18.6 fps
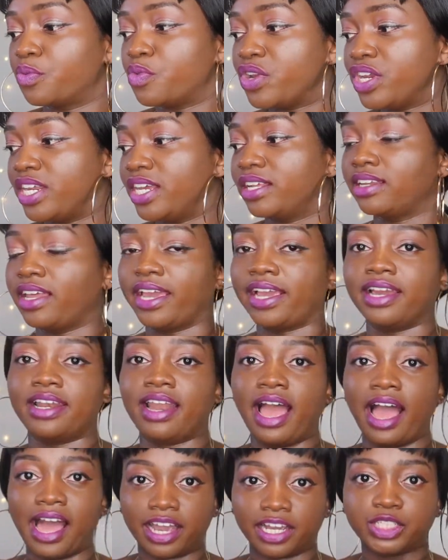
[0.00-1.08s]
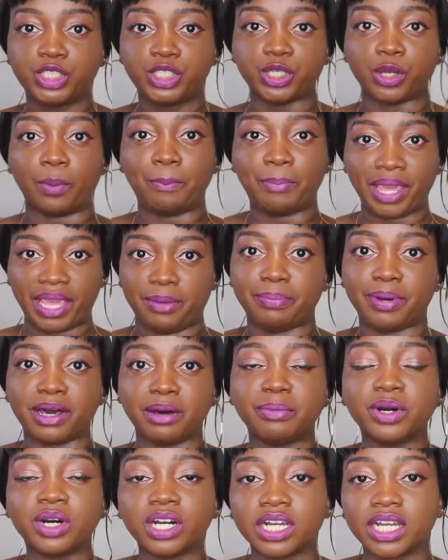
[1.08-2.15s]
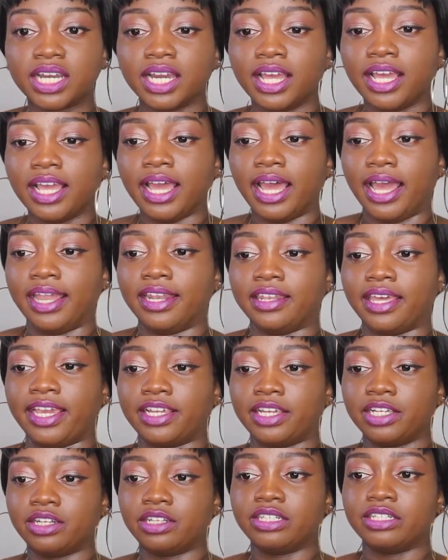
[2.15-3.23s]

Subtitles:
reading like an actual paper book and like